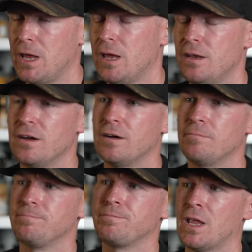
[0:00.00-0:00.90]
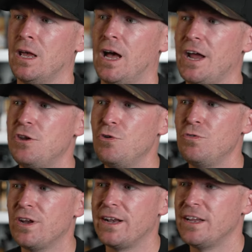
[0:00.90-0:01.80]
And I knew
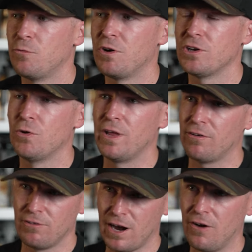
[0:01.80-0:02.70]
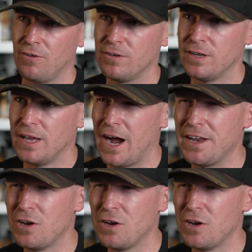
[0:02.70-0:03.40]
that I didn't want to go that route. I